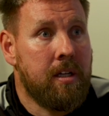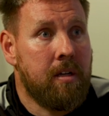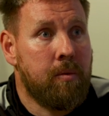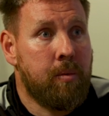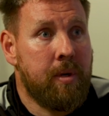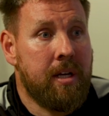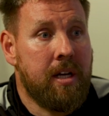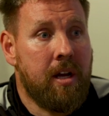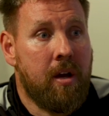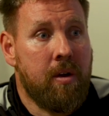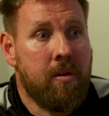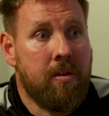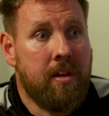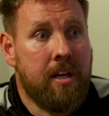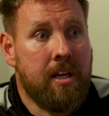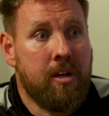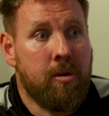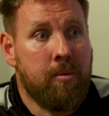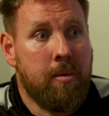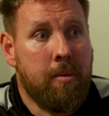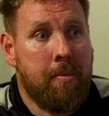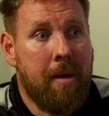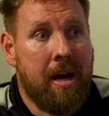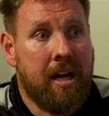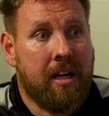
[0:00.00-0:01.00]
we know that
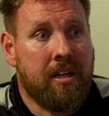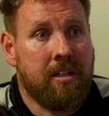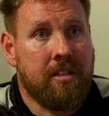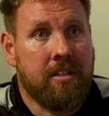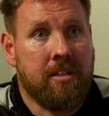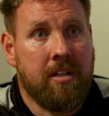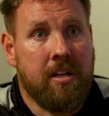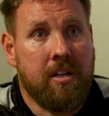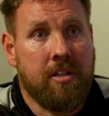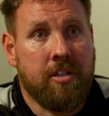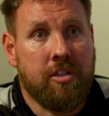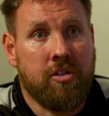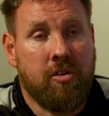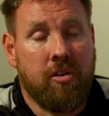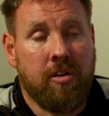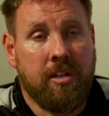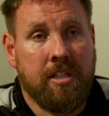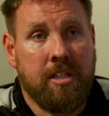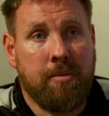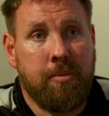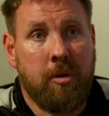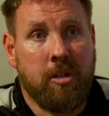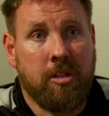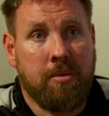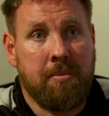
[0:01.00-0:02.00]
he'll be back and as strong as
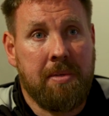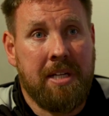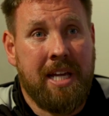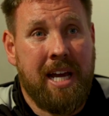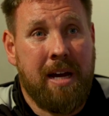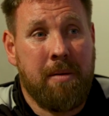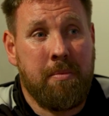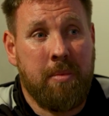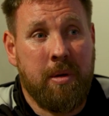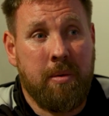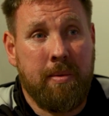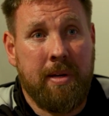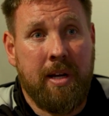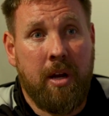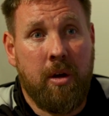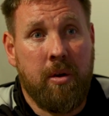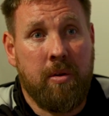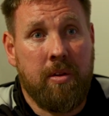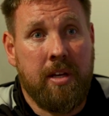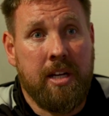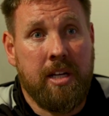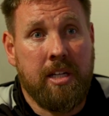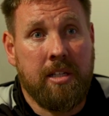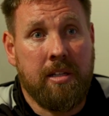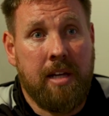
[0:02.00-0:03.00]
he possibly can be. We know
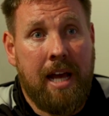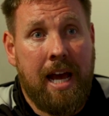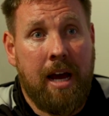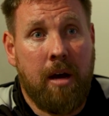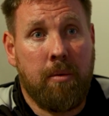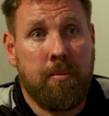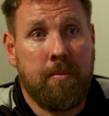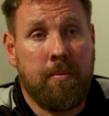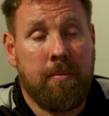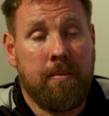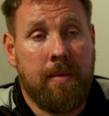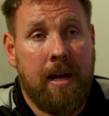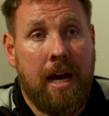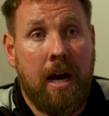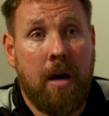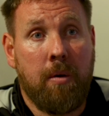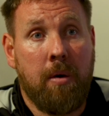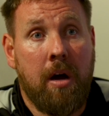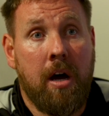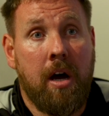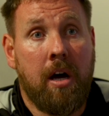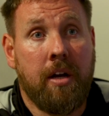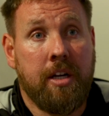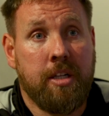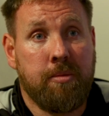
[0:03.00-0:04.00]
that how
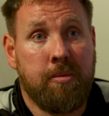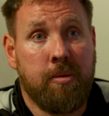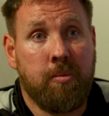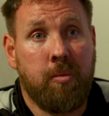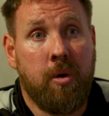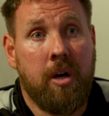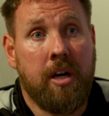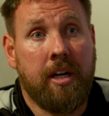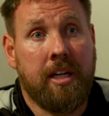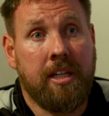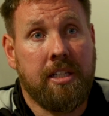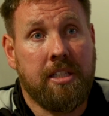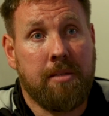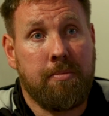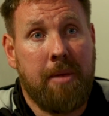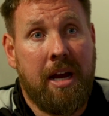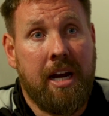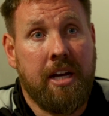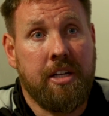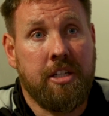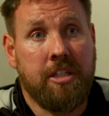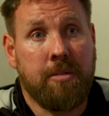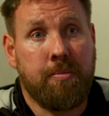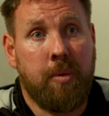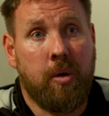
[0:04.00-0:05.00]
hard he's been working to
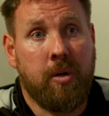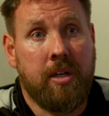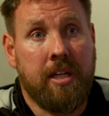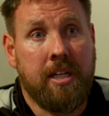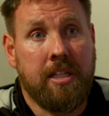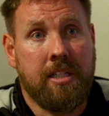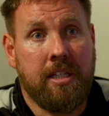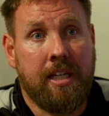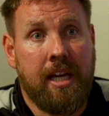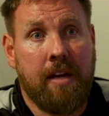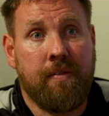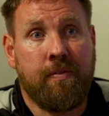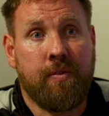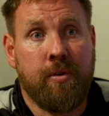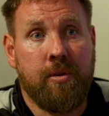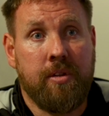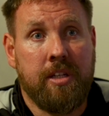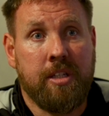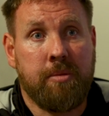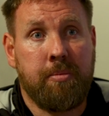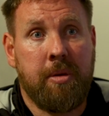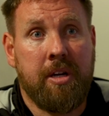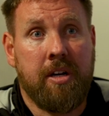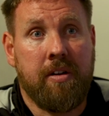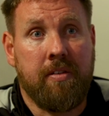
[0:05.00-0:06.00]
manage his body to get through
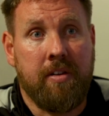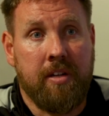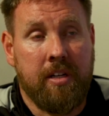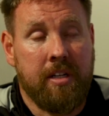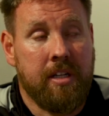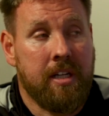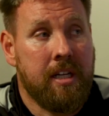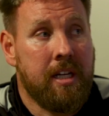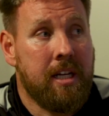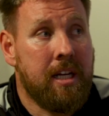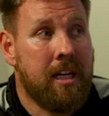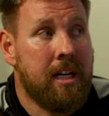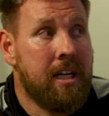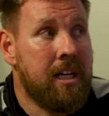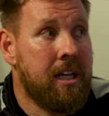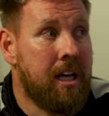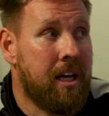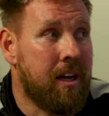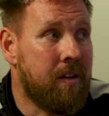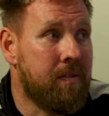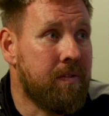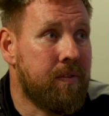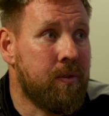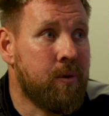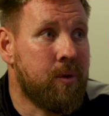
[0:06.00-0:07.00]
this period,
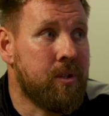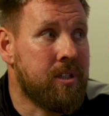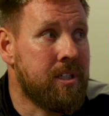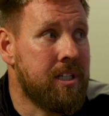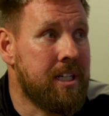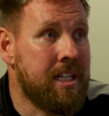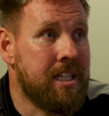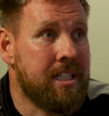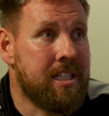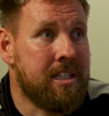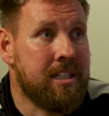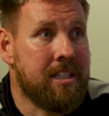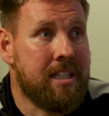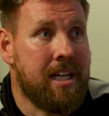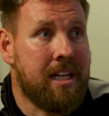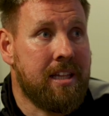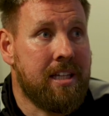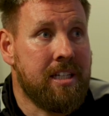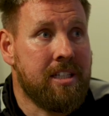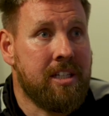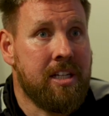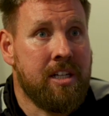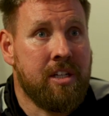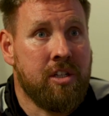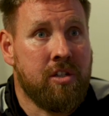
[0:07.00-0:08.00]
and unfortunately he's just had
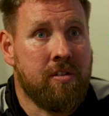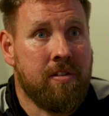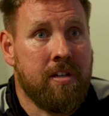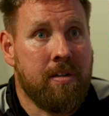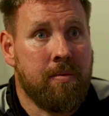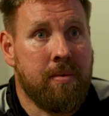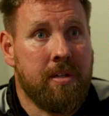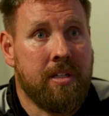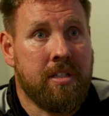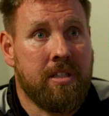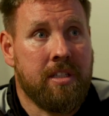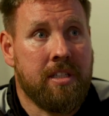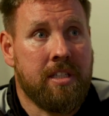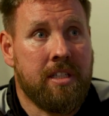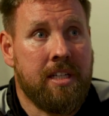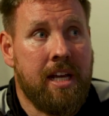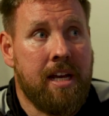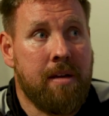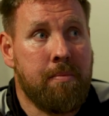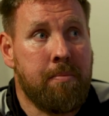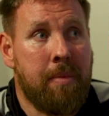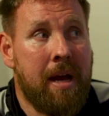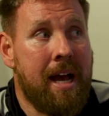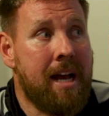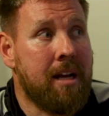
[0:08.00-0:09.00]
this injury which has set
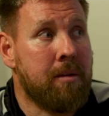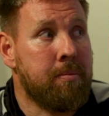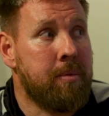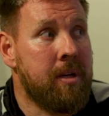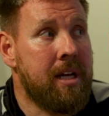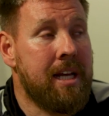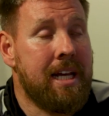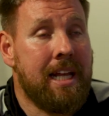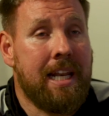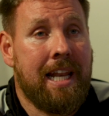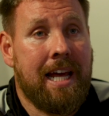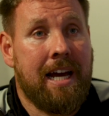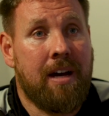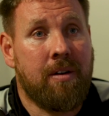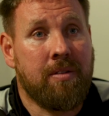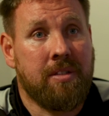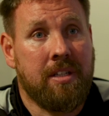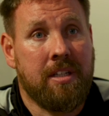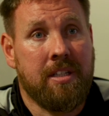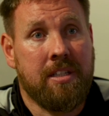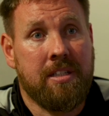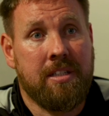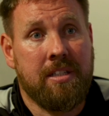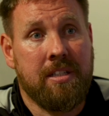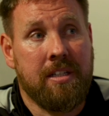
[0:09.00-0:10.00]
him back, but it allows
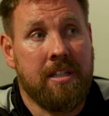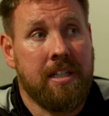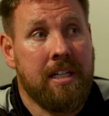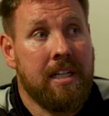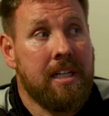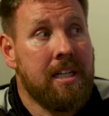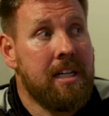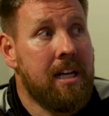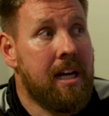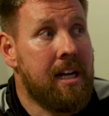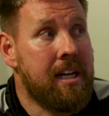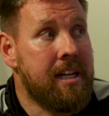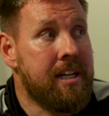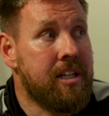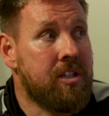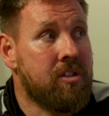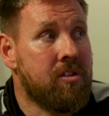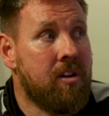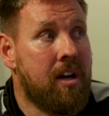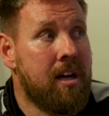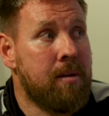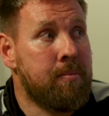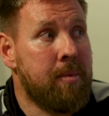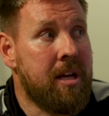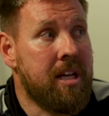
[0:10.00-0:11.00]
us to at least
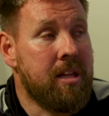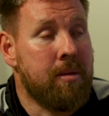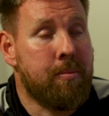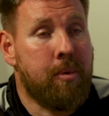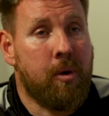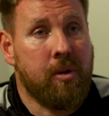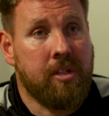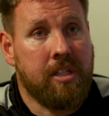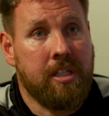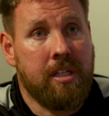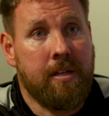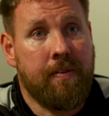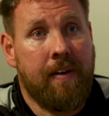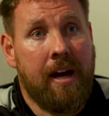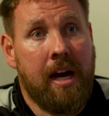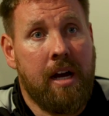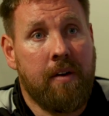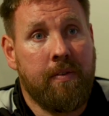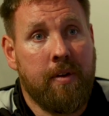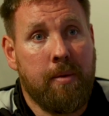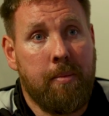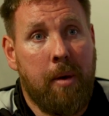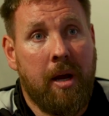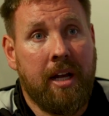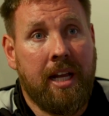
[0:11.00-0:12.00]
try and make the positive out
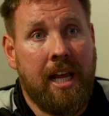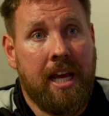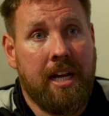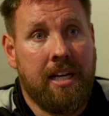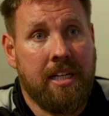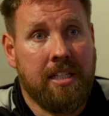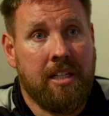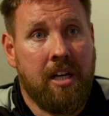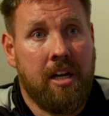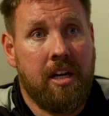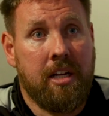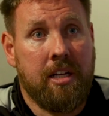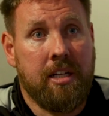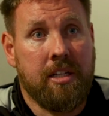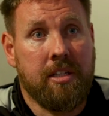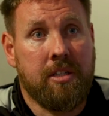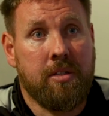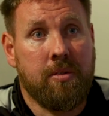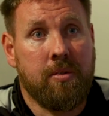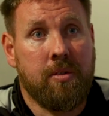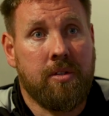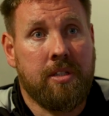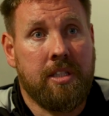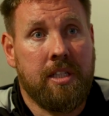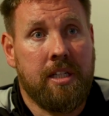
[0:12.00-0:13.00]
of it by getting his hernia
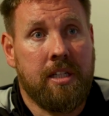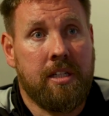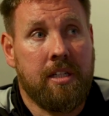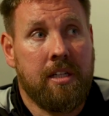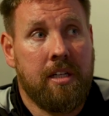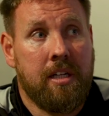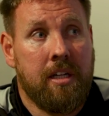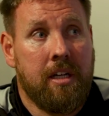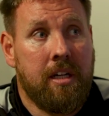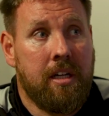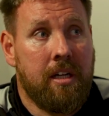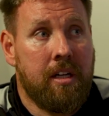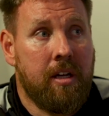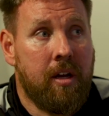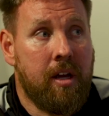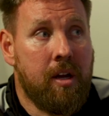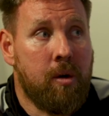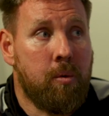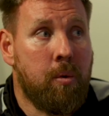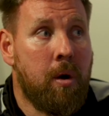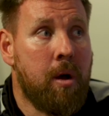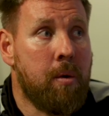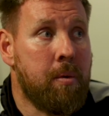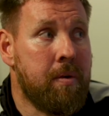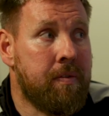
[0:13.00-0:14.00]
sorted.
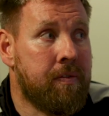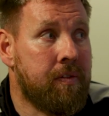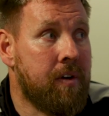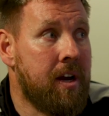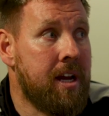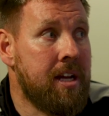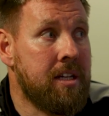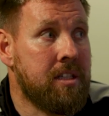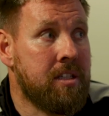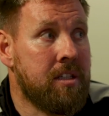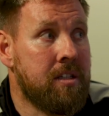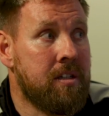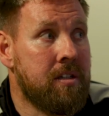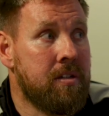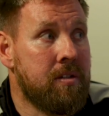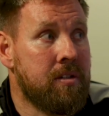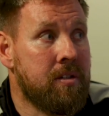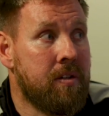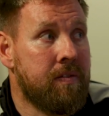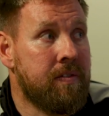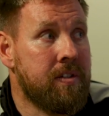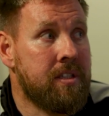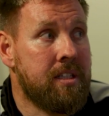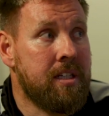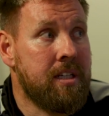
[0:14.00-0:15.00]
He'll work with Fraser, who's
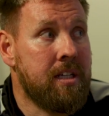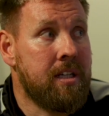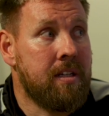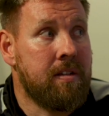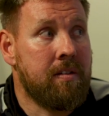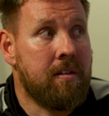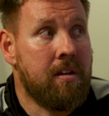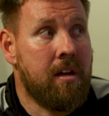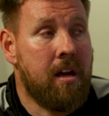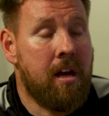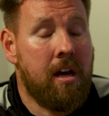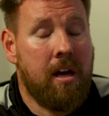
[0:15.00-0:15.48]
obviously